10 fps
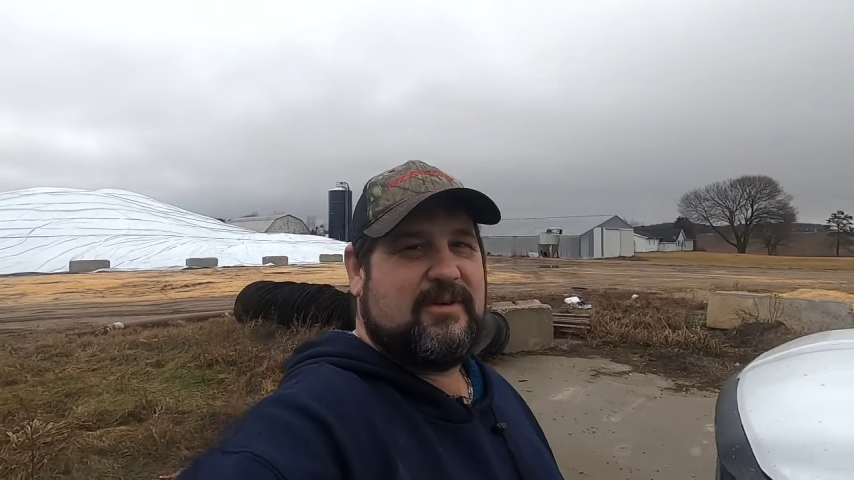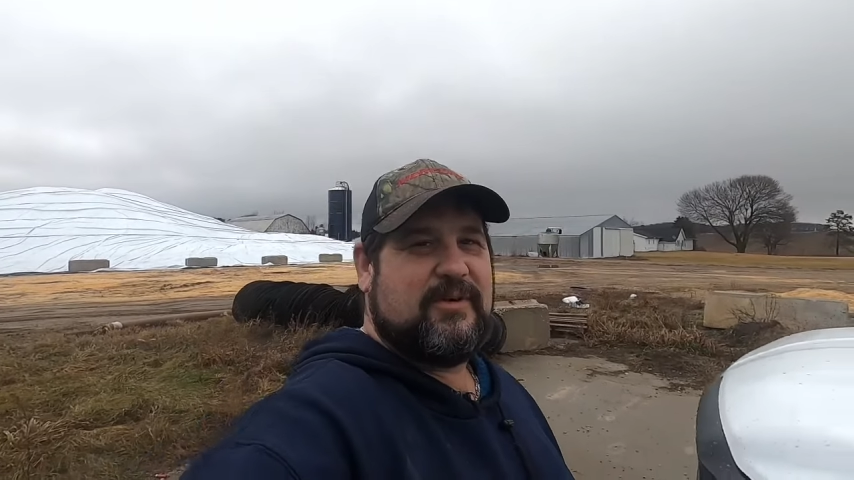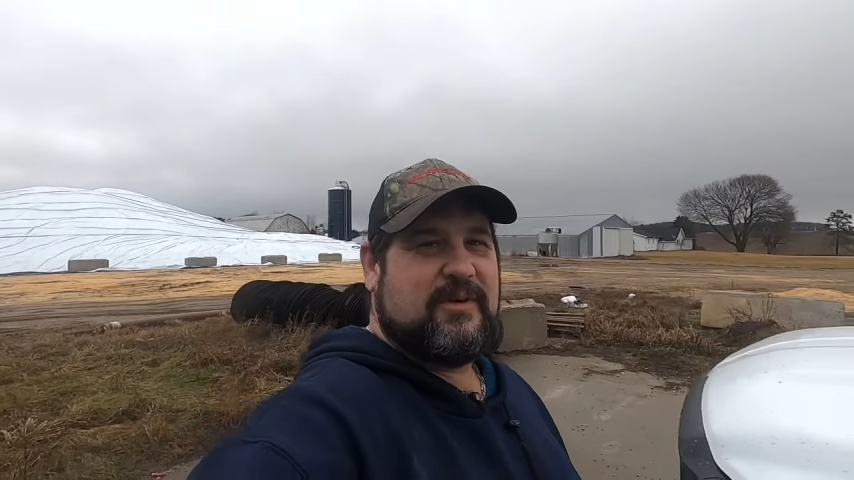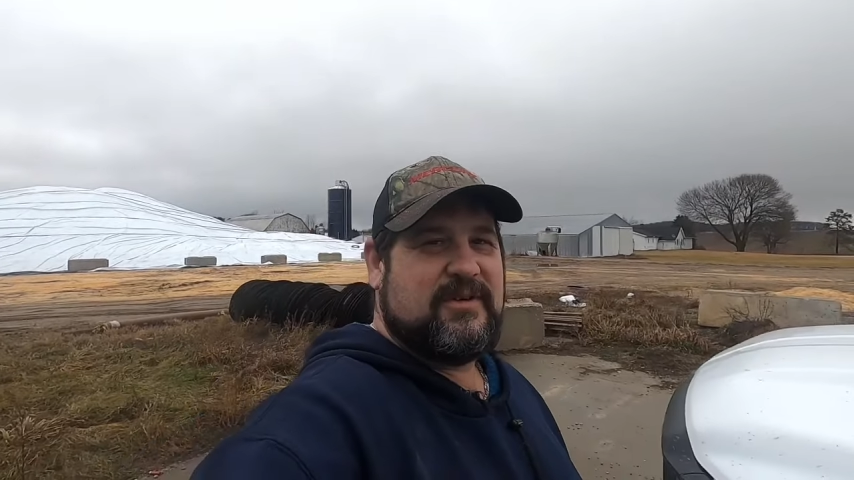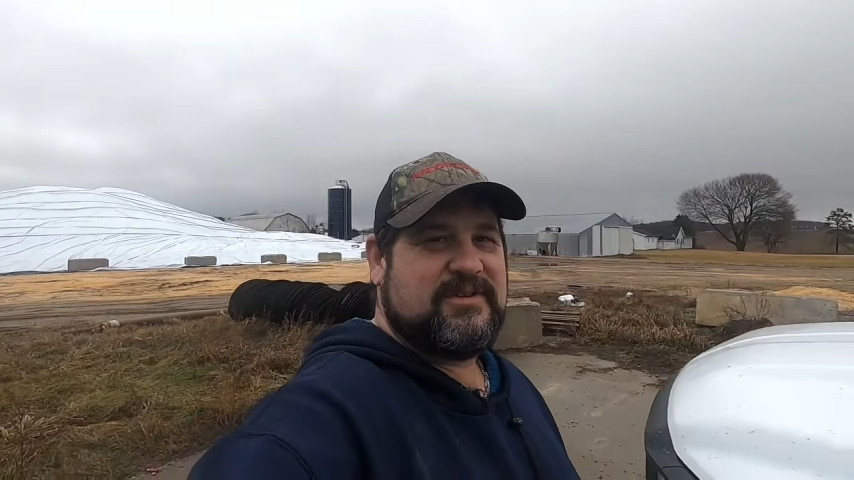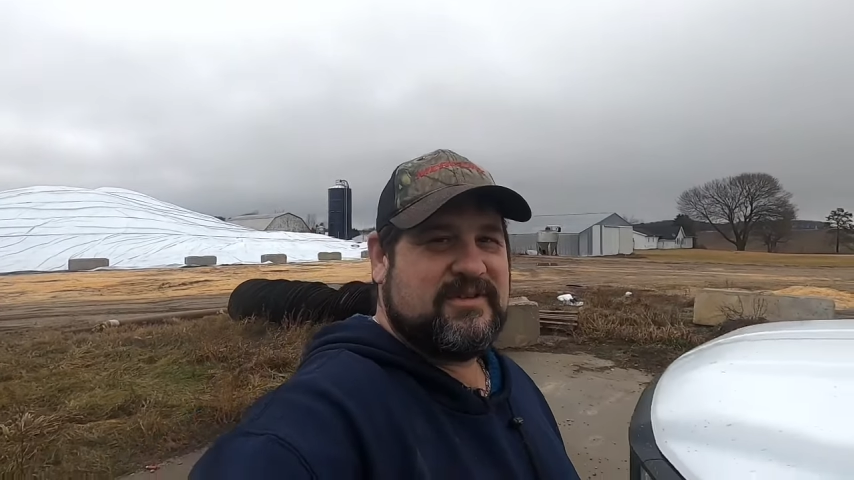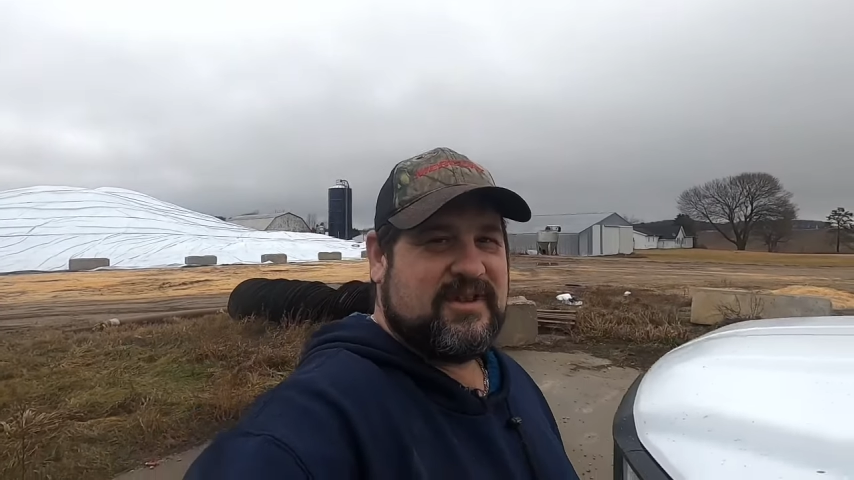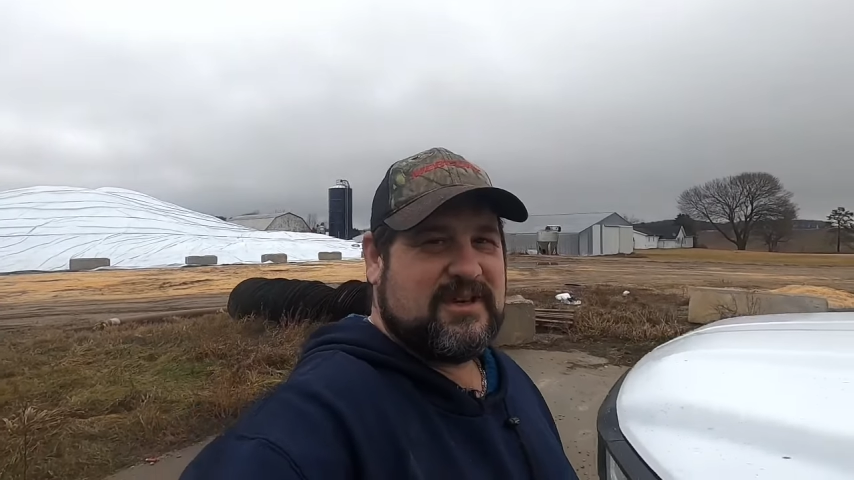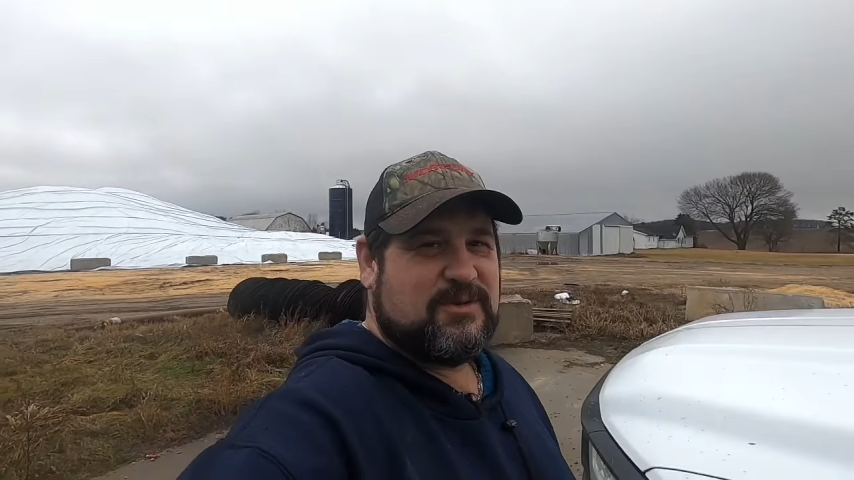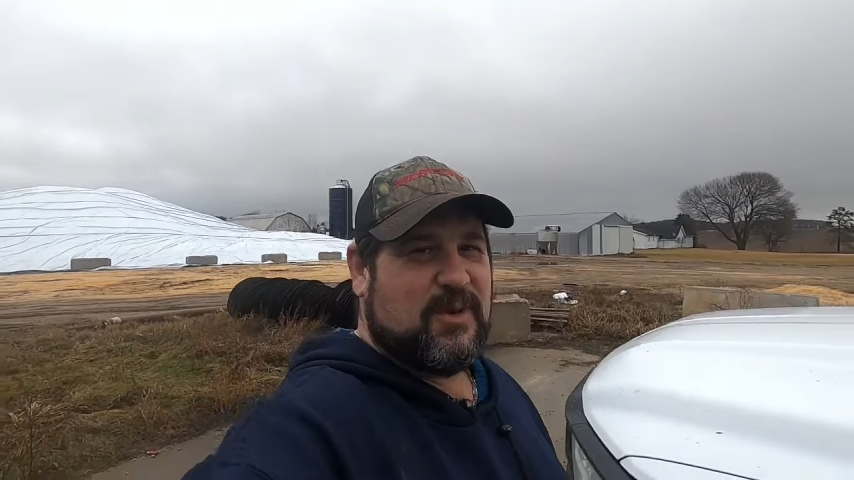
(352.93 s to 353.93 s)
Outdoors.
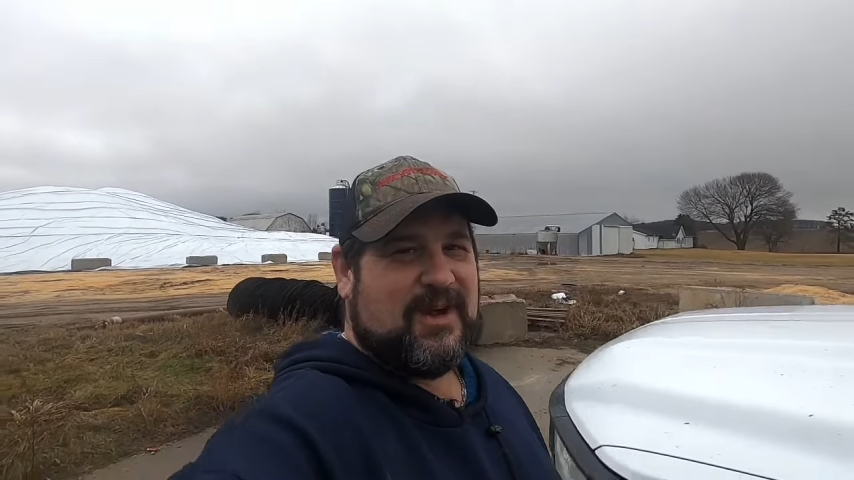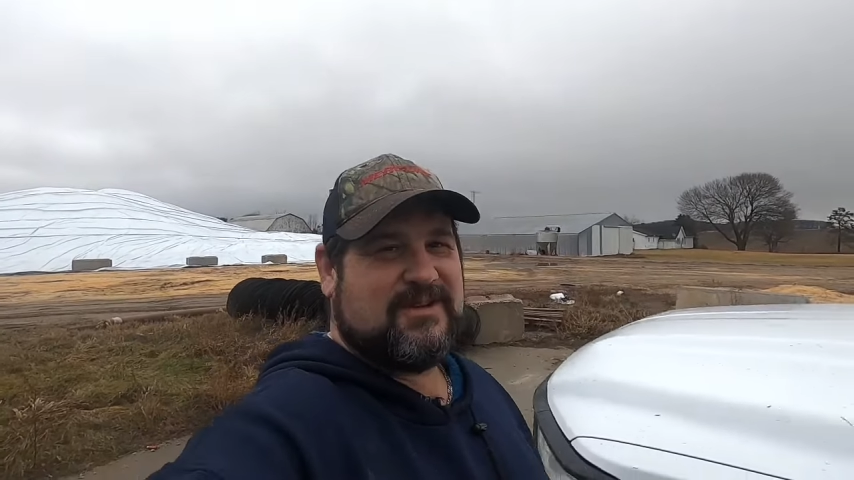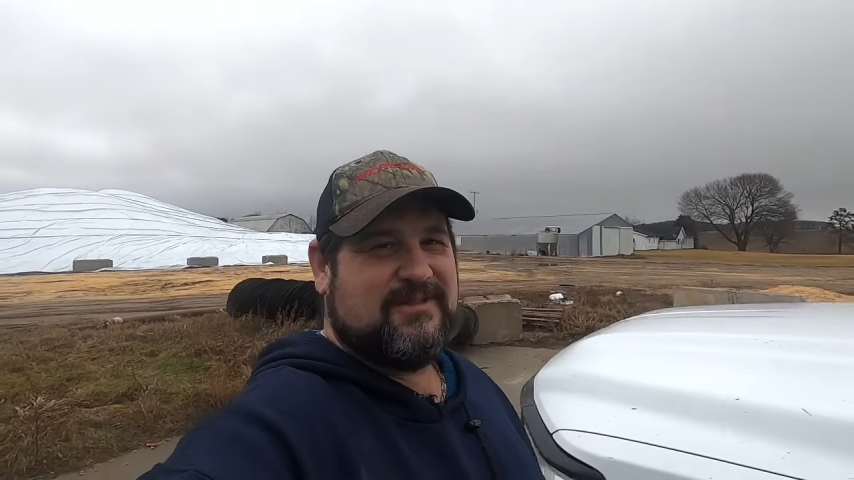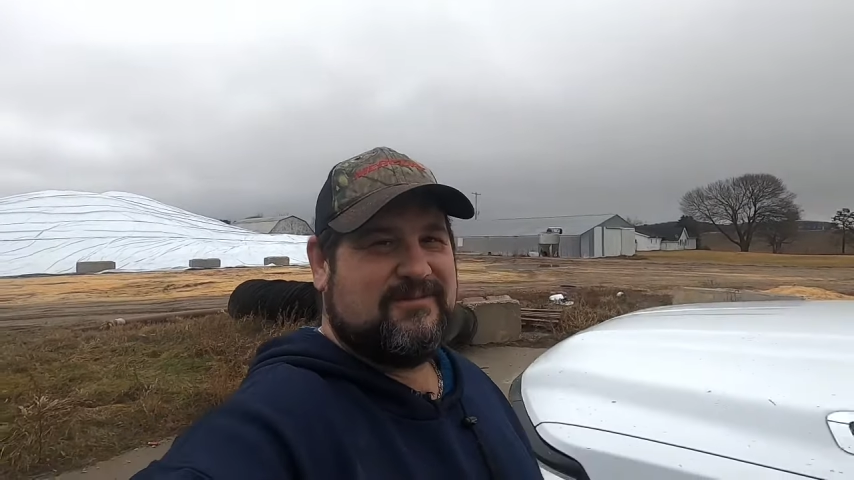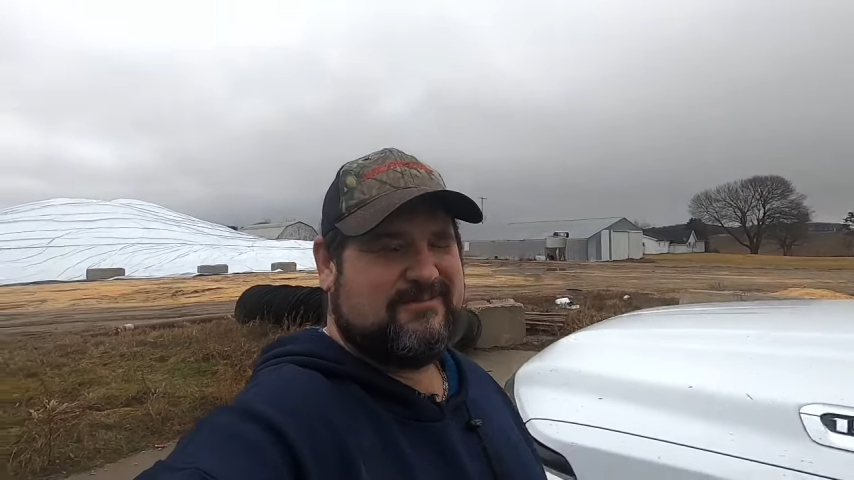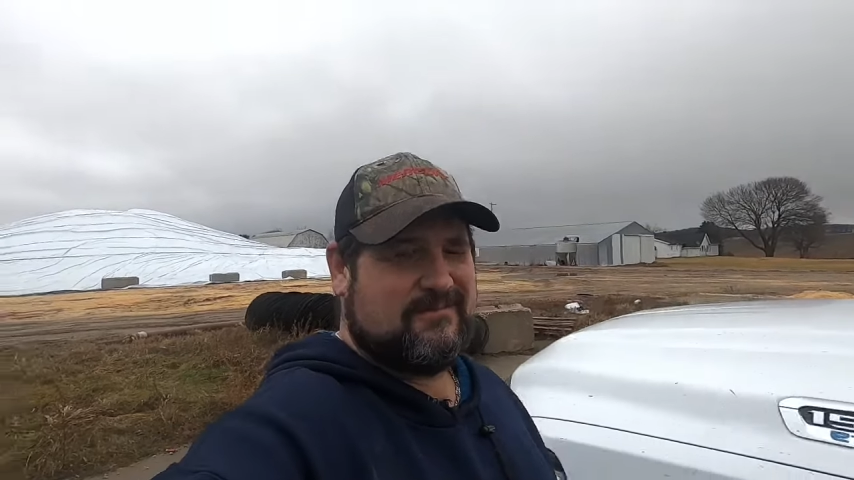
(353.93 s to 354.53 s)
Thanks for watching.